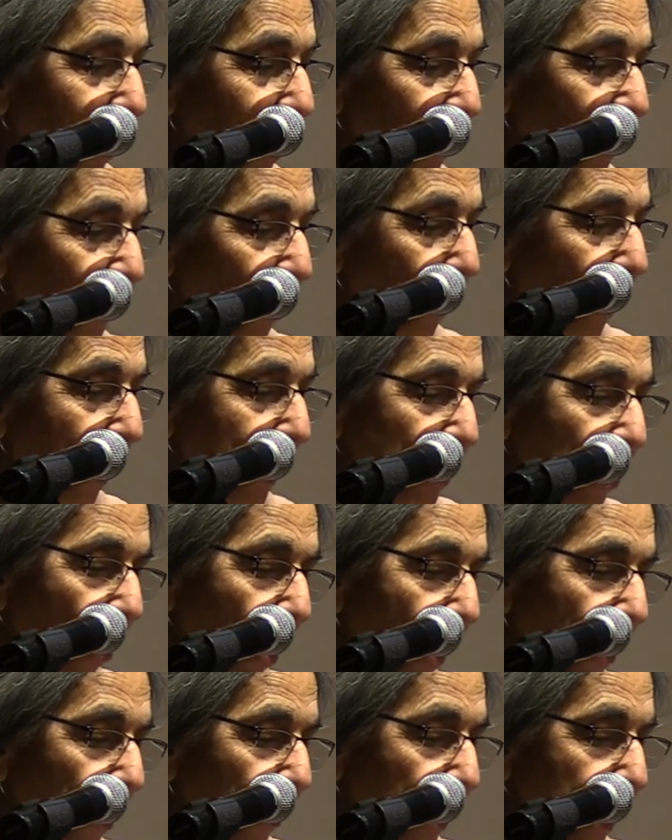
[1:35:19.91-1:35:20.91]
So my
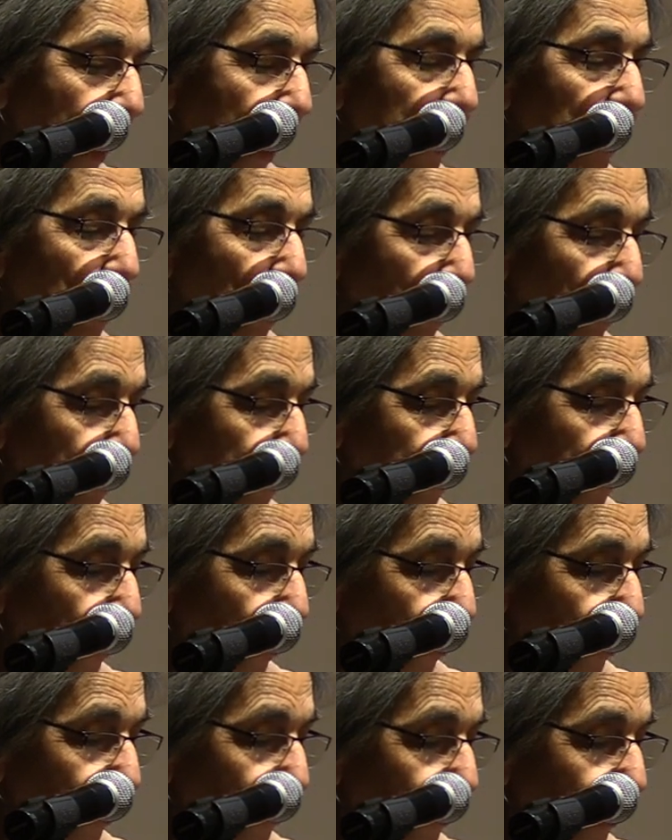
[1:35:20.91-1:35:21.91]
daughter and I go
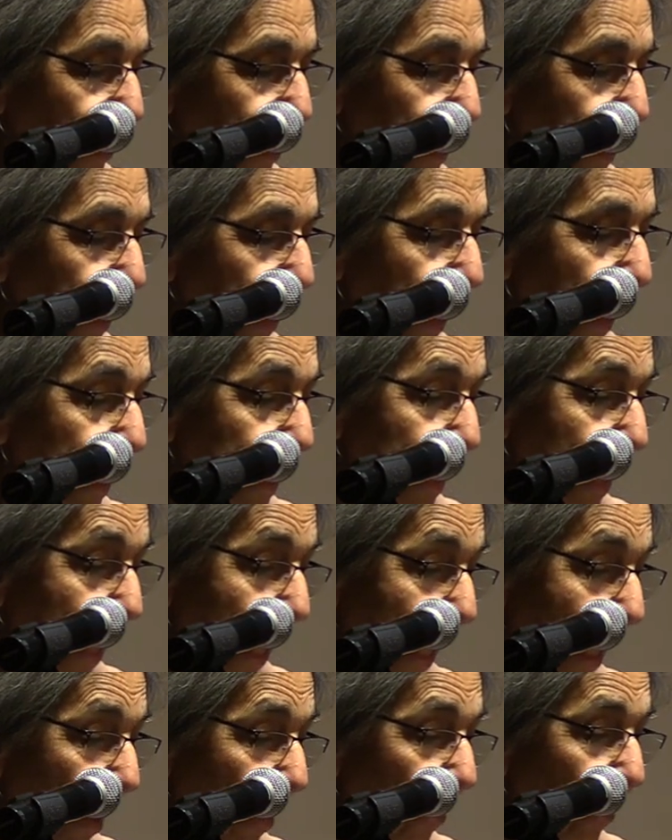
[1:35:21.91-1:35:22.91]
first, and
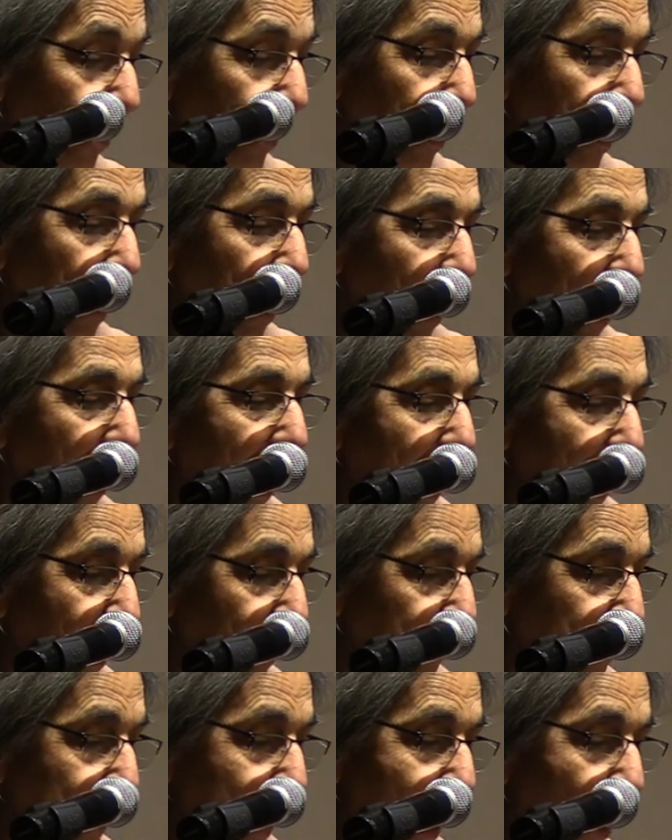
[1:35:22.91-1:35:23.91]
now,
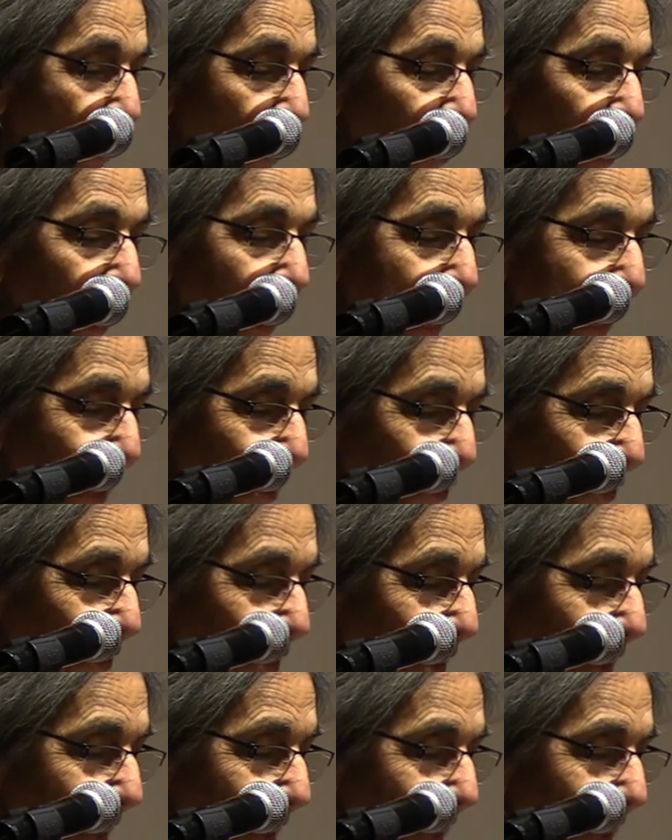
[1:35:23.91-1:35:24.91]
half an hour
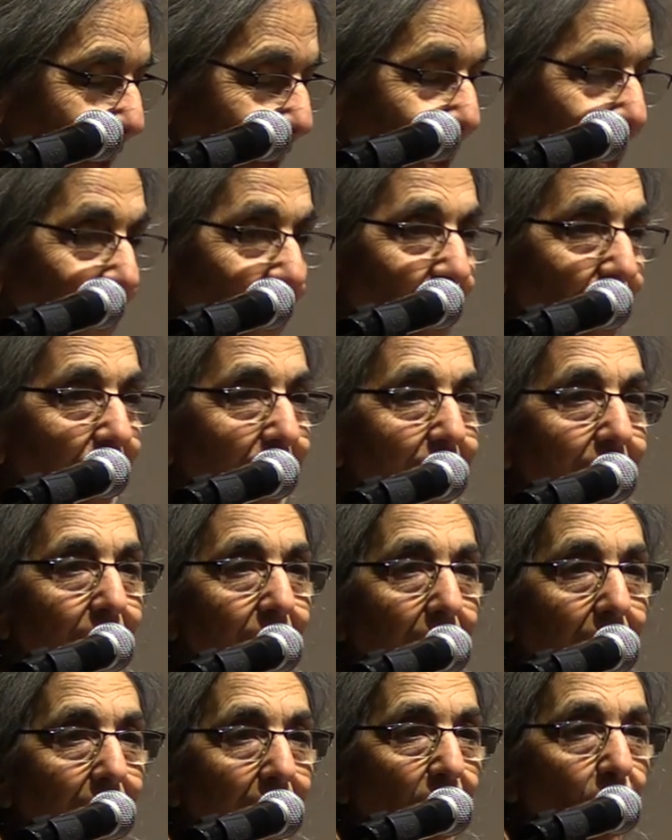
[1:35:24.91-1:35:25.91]
later, she and
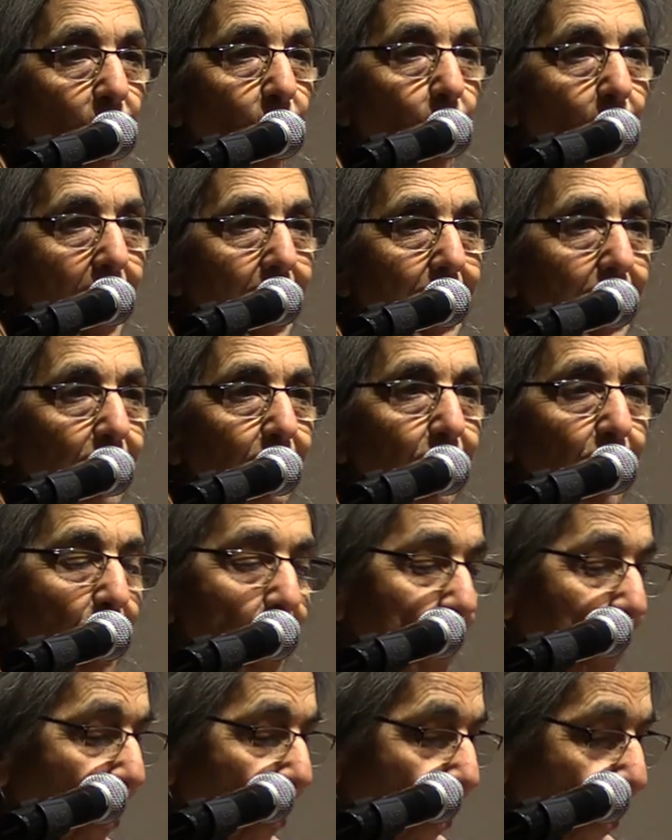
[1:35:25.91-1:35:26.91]
I are waiting for
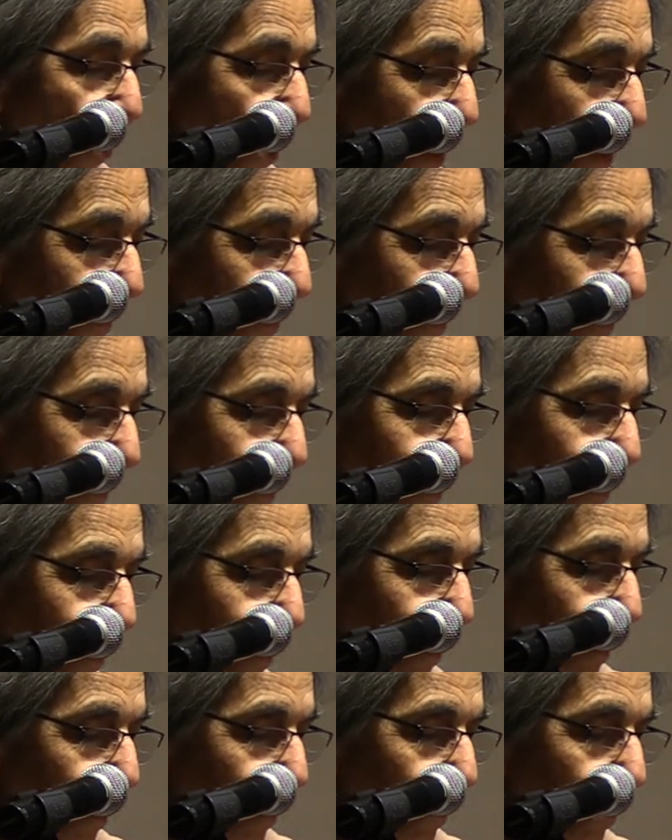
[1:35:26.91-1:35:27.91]
the boys,
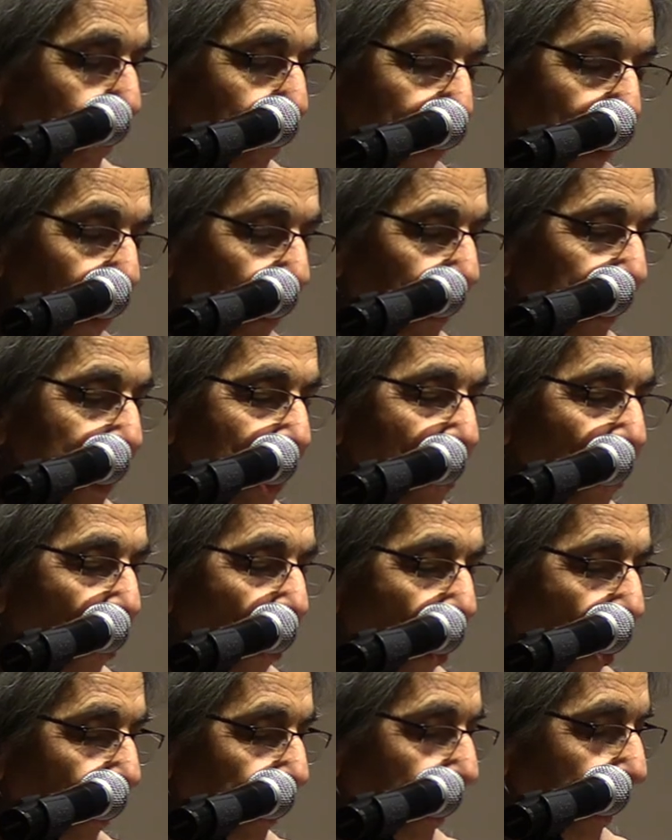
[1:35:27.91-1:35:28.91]
barely
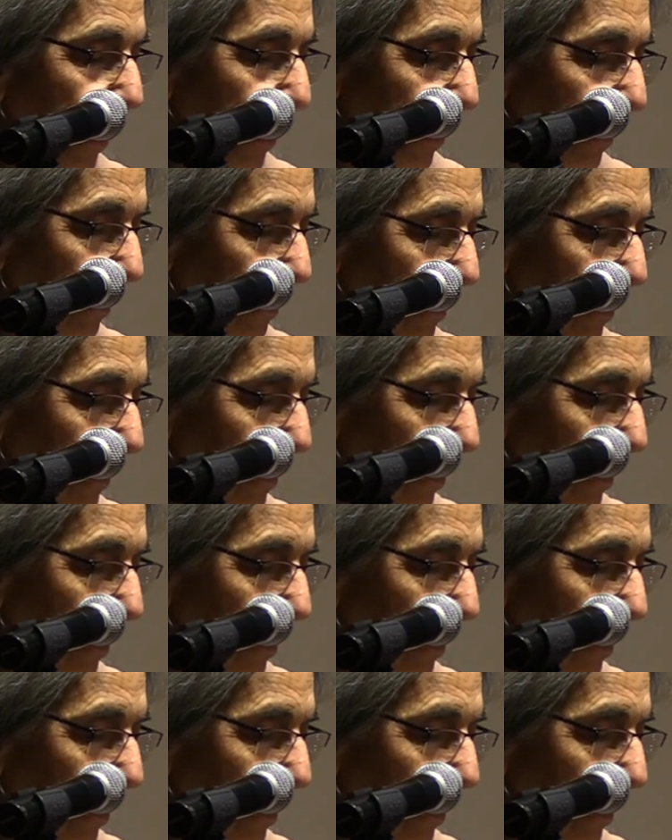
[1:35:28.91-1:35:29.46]
talking,